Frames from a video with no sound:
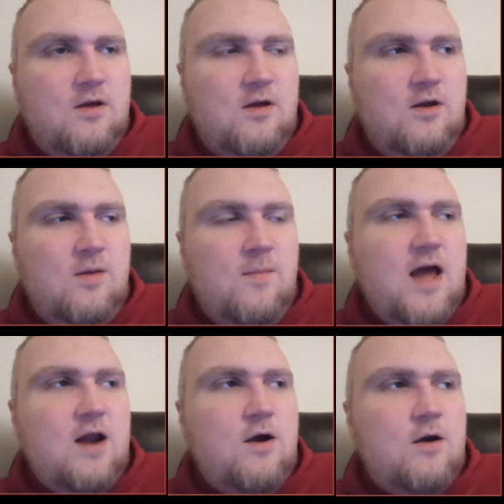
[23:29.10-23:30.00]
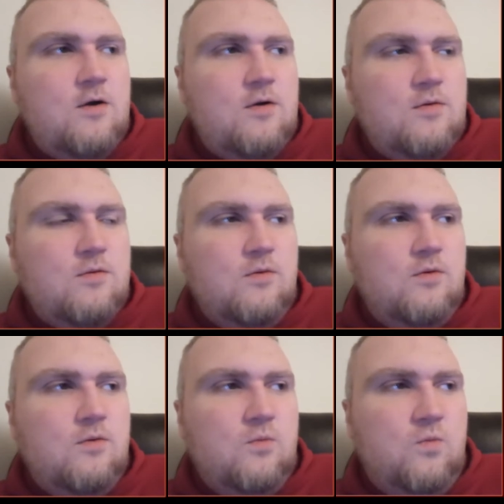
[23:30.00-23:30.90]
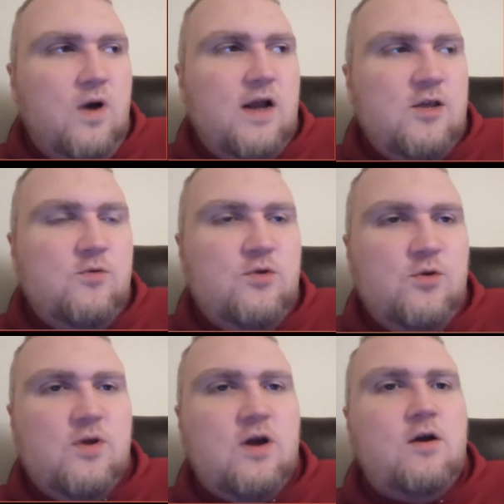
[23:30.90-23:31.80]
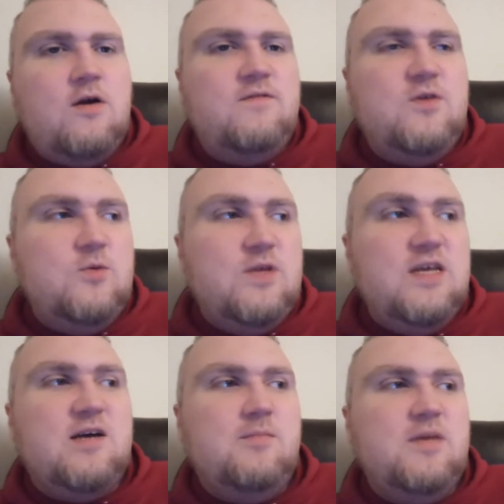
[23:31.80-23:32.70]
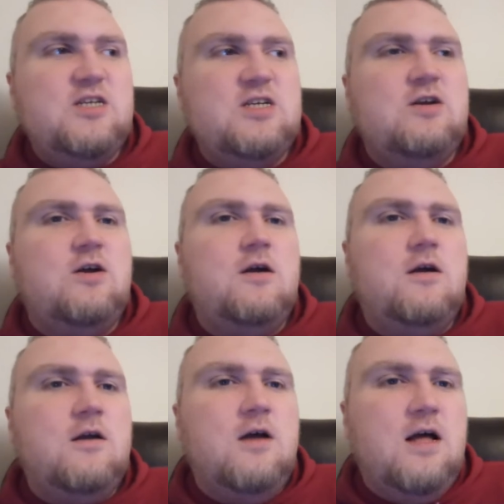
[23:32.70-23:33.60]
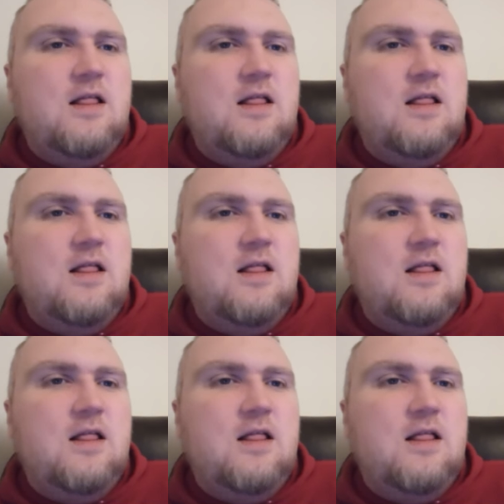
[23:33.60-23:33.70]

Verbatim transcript: no matter what you do to her, if you decommission her,